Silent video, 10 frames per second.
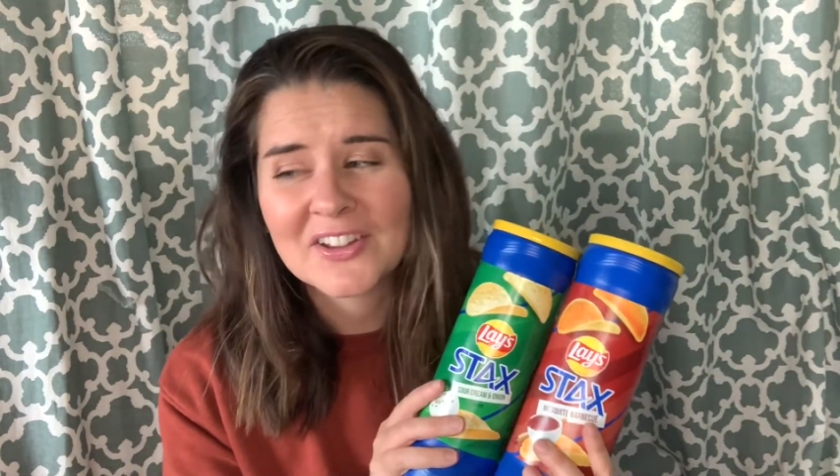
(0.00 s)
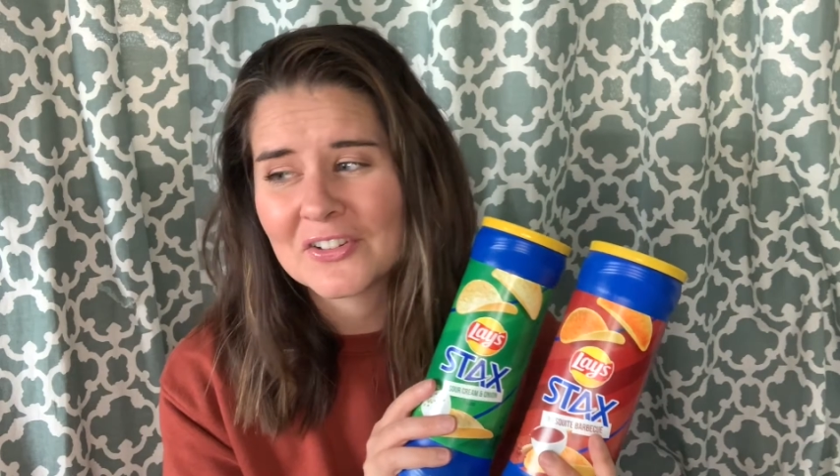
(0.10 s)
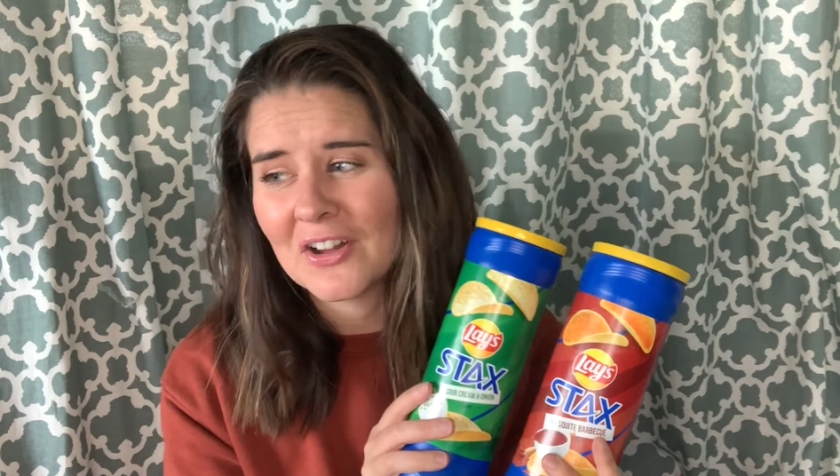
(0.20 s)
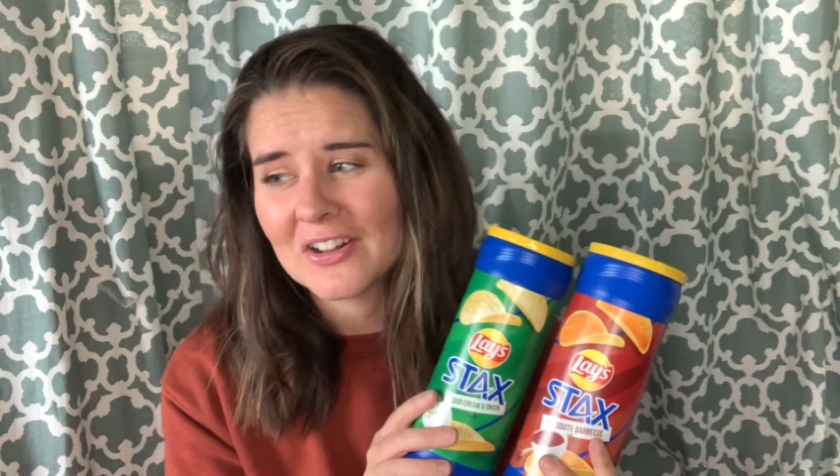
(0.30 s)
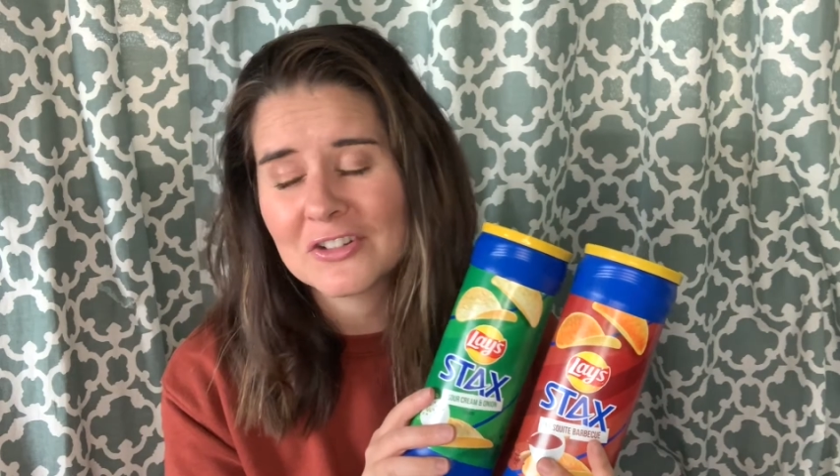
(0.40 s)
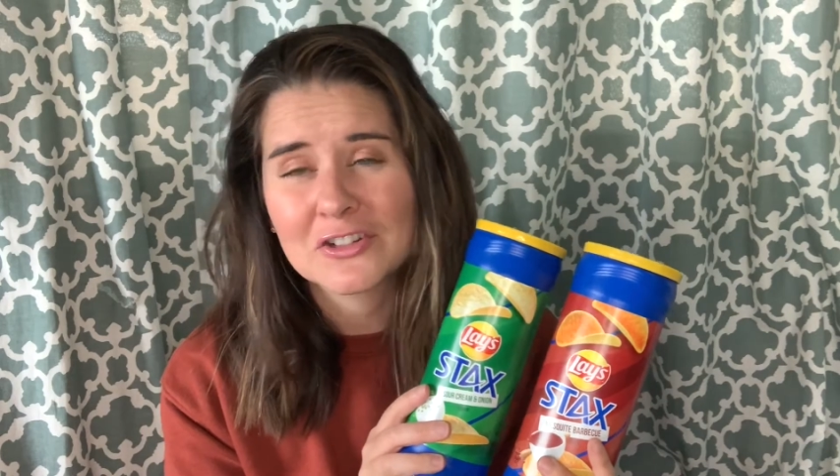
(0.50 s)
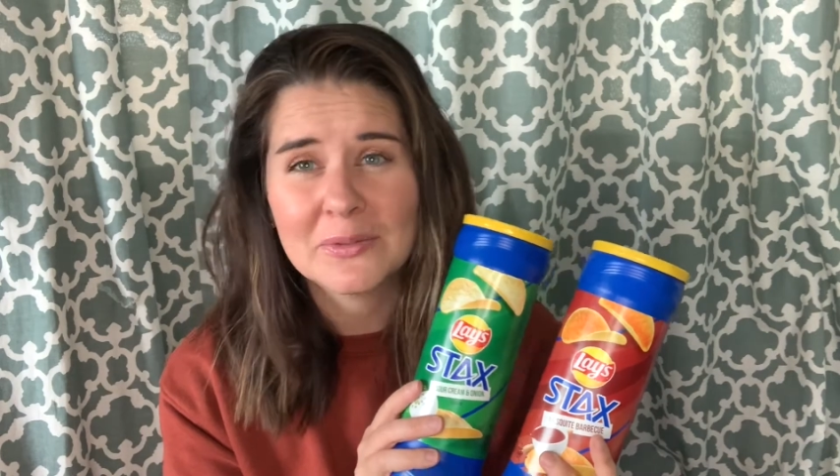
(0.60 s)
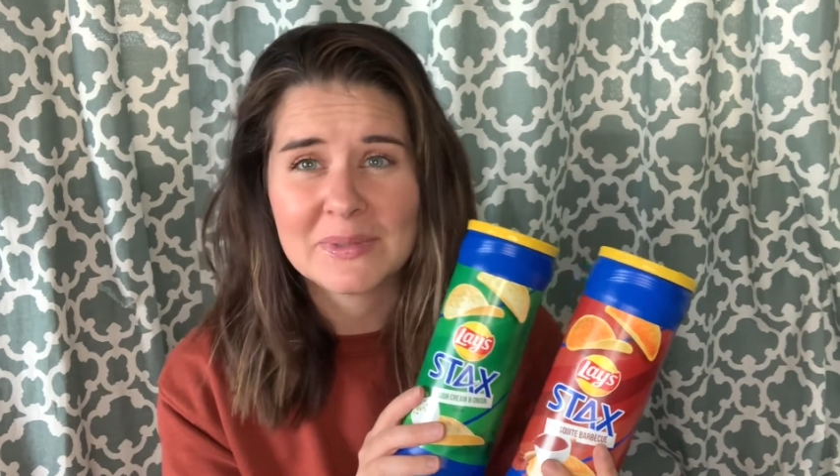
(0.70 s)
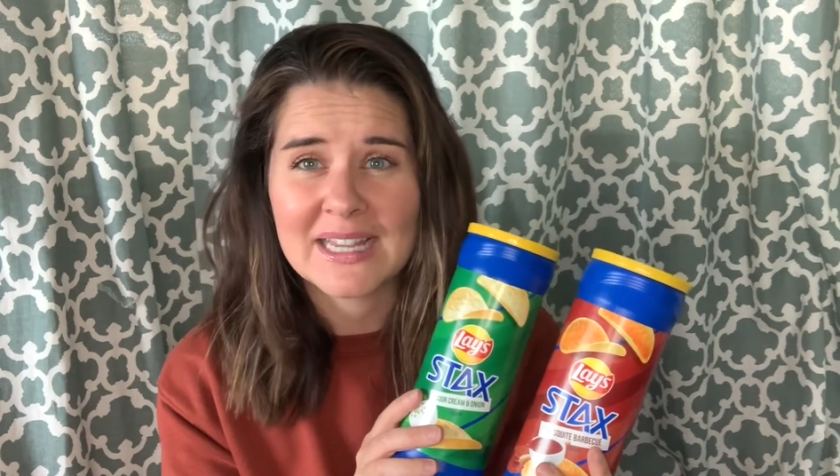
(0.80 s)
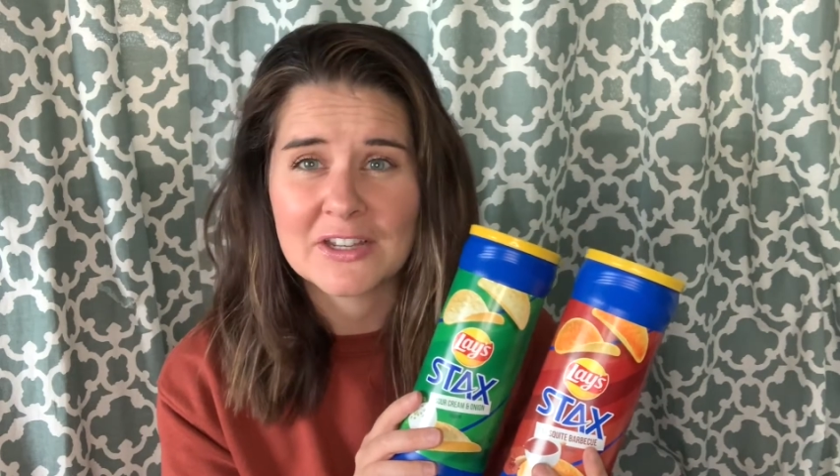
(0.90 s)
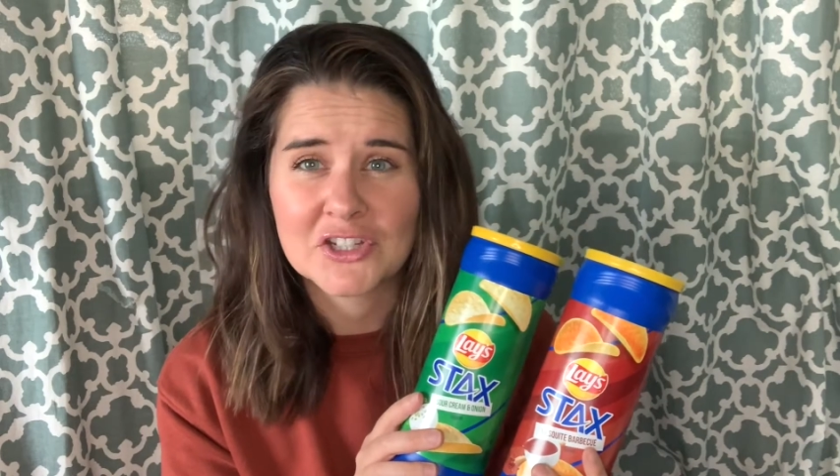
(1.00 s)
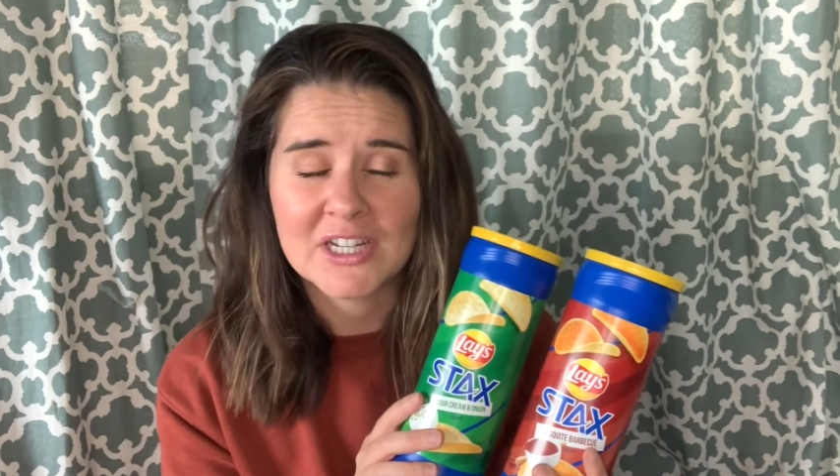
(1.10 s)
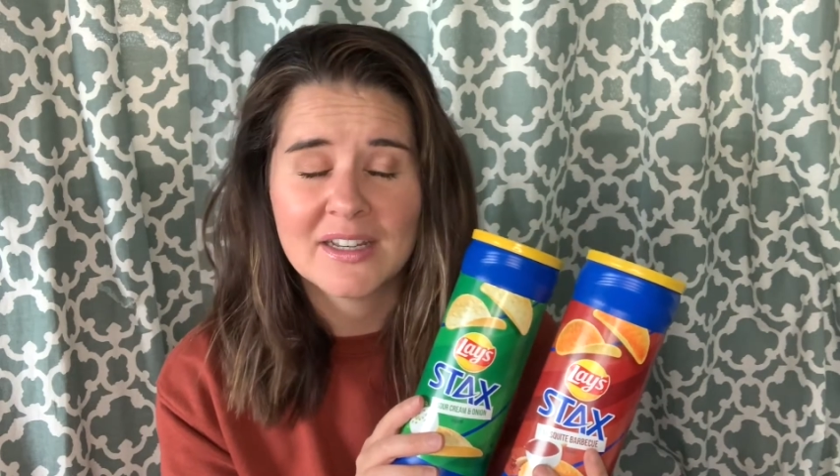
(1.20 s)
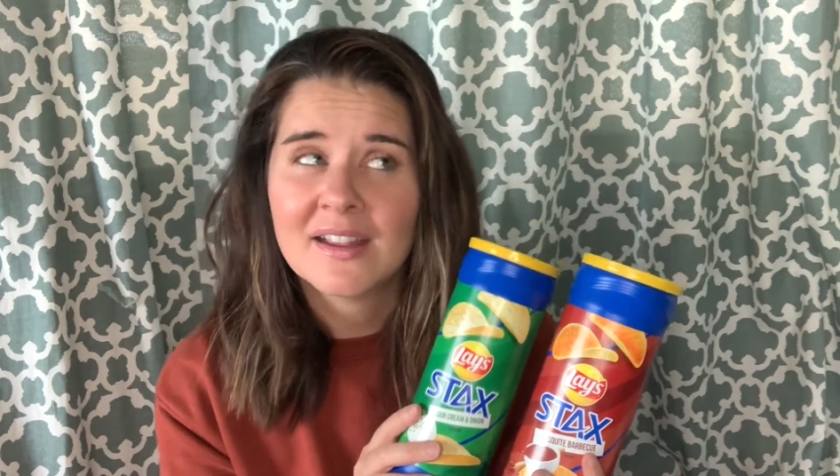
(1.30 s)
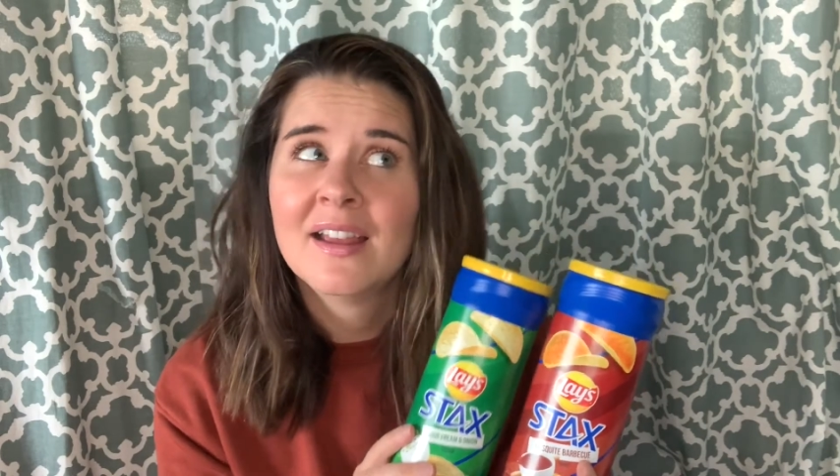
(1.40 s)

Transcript: Dollar Tree obsession.